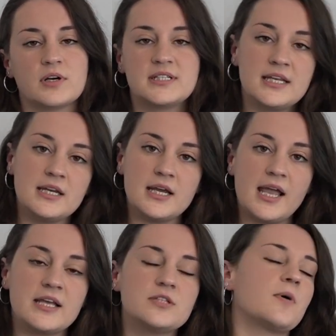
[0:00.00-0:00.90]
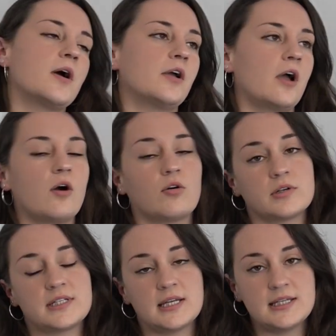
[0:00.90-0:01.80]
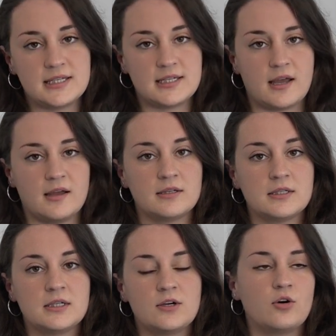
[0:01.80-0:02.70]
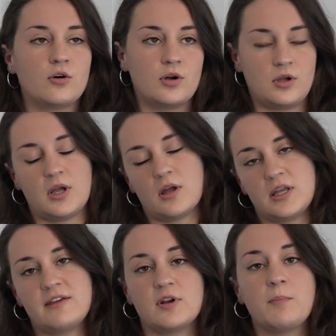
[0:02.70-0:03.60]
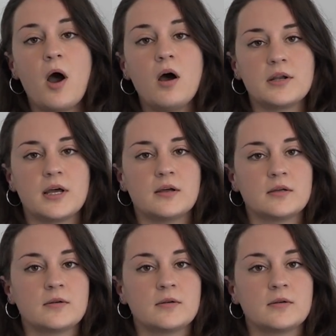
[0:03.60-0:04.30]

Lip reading: a senior caseworker or a solicitor or even a partner.